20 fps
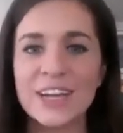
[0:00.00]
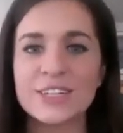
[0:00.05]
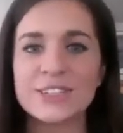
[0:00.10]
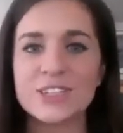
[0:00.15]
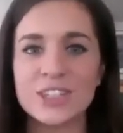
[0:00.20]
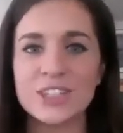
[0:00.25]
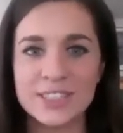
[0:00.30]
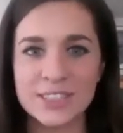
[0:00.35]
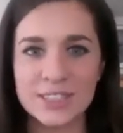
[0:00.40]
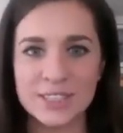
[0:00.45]

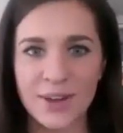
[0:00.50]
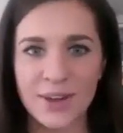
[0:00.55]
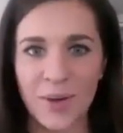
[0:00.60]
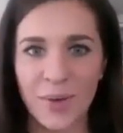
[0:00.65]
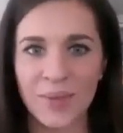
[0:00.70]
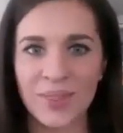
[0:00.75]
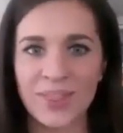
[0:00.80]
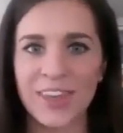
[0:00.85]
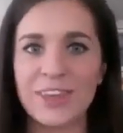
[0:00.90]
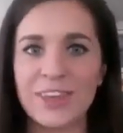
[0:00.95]
just
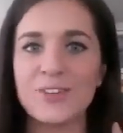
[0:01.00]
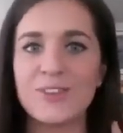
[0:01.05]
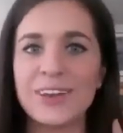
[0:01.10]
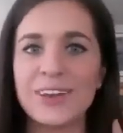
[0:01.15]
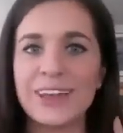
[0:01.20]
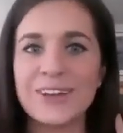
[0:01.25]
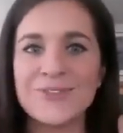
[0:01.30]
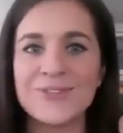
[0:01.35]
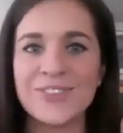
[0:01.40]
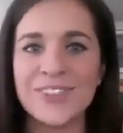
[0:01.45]
know that you
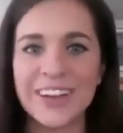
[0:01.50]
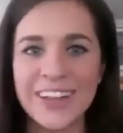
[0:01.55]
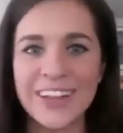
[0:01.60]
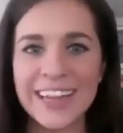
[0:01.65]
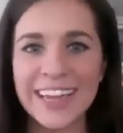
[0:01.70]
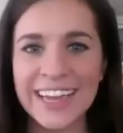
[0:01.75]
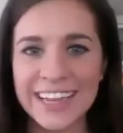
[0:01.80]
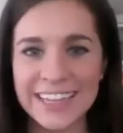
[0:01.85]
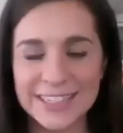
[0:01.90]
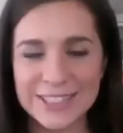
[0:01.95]
can
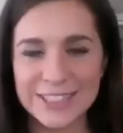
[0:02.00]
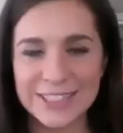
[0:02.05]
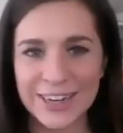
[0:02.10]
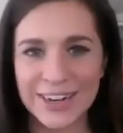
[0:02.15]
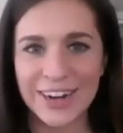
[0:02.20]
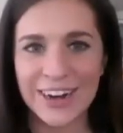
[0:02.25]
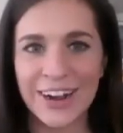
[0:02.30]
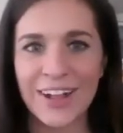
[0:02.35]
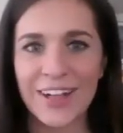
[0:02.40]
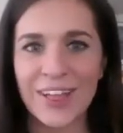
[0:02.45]

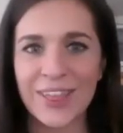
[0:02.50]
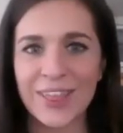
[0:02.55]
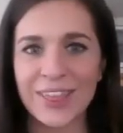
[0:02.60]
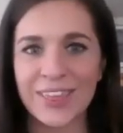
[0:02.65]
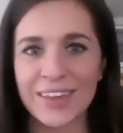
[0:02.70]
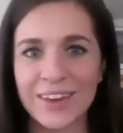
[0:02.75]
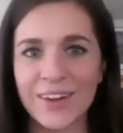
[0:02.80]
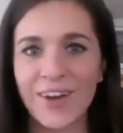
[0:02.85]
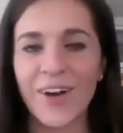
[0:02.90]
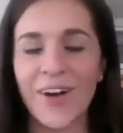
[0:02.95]
re-enter
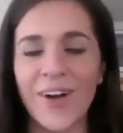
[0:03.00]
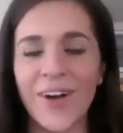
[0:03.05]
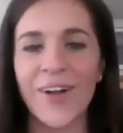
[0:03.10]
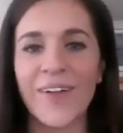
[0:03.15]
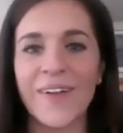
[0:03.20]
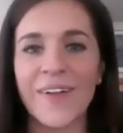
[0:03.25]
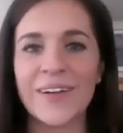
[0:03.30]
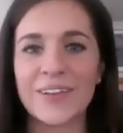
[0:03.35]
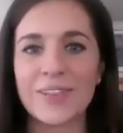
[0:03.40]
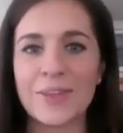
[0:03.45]
the
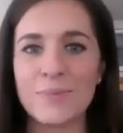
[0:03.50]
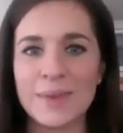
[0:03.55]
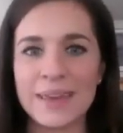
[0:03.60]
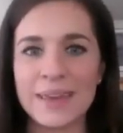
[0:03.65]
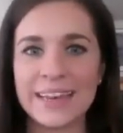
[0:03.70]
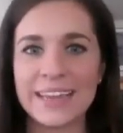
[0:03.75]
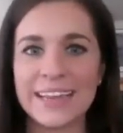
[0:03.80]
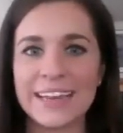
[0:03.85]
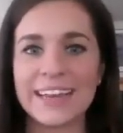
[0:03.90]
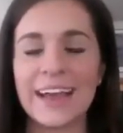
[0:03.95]
call or the
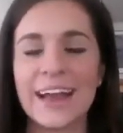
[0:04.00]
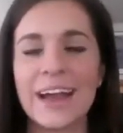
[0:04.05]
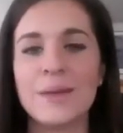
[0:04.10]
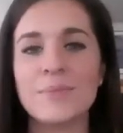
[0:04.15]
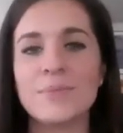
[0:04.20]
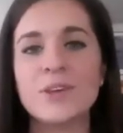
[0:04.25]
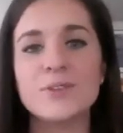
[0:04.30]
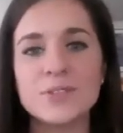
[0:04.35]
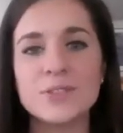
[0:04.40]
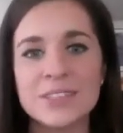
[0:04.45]
meeting
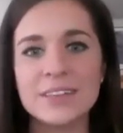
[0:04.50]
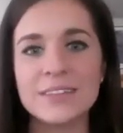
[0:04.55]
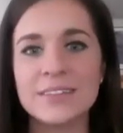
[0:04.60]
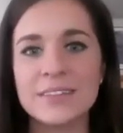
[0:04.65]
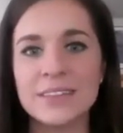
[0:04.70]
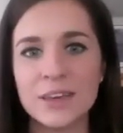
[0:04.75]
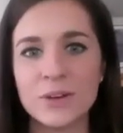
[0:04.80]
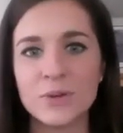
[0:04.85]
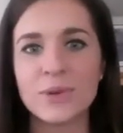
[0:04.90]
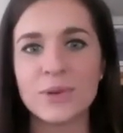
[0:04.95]
using
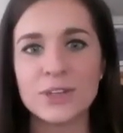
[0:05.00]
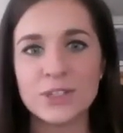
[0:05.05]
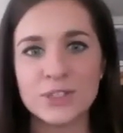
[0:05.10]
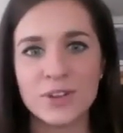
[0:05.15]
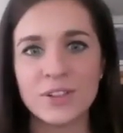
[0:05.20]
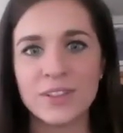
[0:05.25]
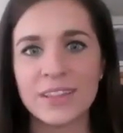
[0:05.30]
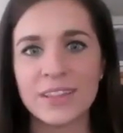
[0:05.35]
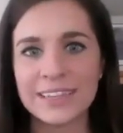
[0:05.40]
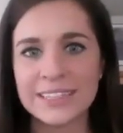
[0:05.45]
the
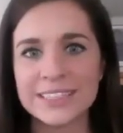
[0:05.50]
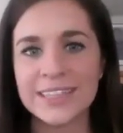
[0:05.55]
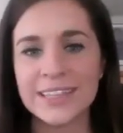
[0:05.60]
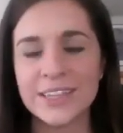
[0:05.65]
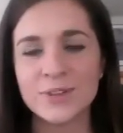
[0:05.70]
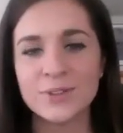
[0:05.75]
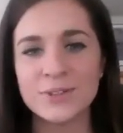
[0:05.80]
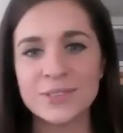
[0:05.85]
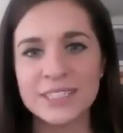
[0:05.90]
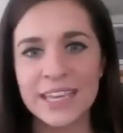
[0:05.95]
original links that
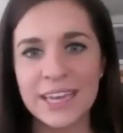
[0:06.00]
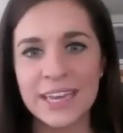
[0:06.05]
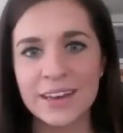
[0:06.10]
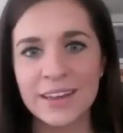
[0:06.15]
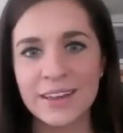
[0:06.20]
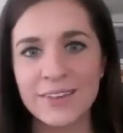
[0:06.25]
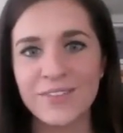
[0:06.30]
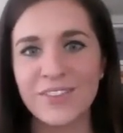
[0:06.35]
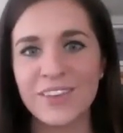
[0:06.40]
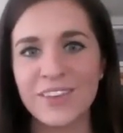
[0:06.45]
you
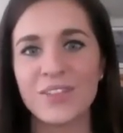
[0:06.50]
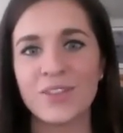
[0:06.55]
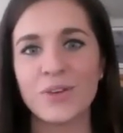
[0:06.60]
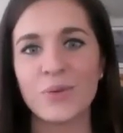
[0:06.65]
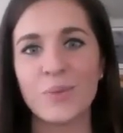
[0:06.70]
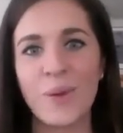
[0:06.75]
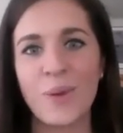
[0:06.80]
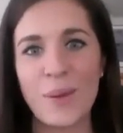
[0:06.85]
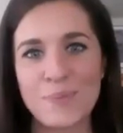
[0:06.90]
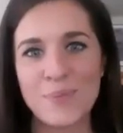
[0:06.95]
did via the
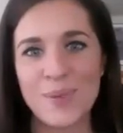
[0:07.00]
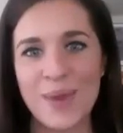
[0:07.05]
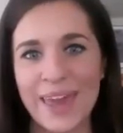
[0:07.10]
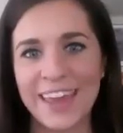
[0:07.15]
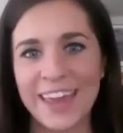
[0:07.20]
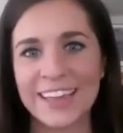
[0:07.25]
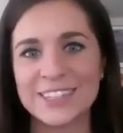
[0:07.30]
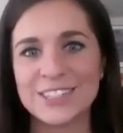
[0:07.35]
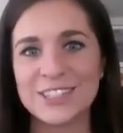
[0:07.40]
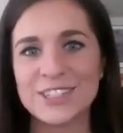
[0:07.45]
web
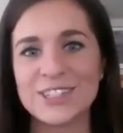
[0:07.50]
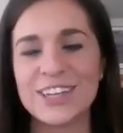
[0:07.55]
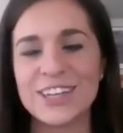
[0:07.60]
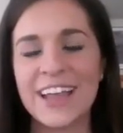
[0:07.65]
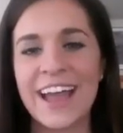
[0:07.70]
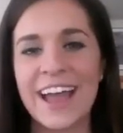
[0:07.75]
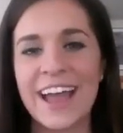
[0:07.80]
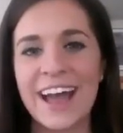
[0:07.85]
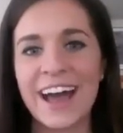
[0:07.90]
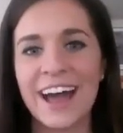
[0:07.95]
page
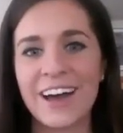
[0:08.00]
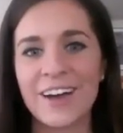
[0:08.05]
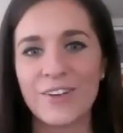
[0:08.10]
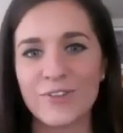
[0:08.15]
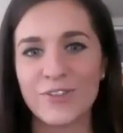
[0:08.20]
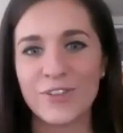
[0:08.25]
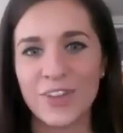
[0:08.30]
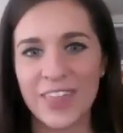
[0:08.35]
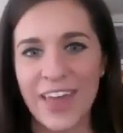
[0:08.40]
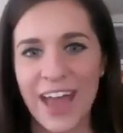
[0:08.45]

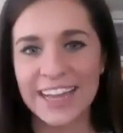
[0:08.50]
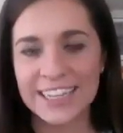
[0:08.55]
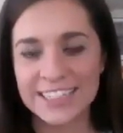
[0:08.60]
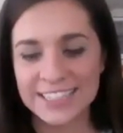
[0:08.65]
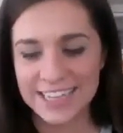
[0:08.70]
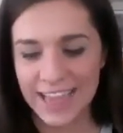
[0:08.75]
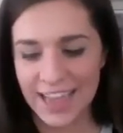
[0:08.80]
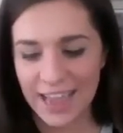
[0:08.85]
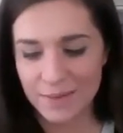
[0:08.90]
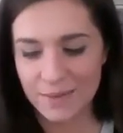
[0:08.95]
for that
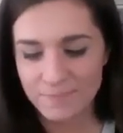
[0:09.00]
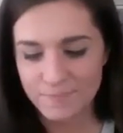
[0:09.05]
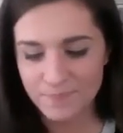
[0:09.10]
day.